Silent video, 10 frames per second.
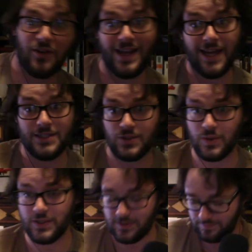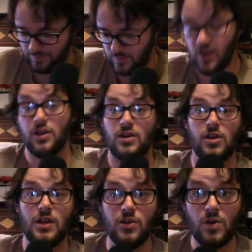dinosaurs. You,
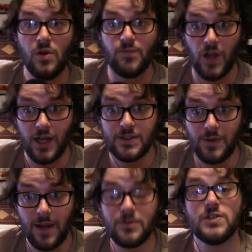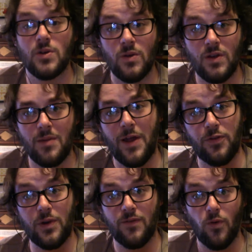did, did you know velociraptors are only about
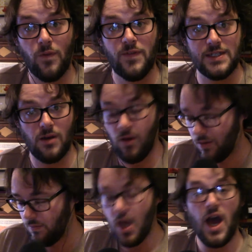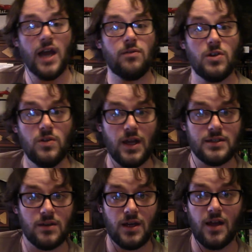three or four feet tall? I never knew that
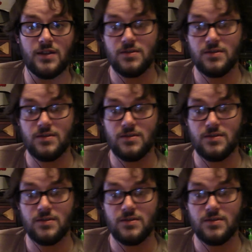until I got this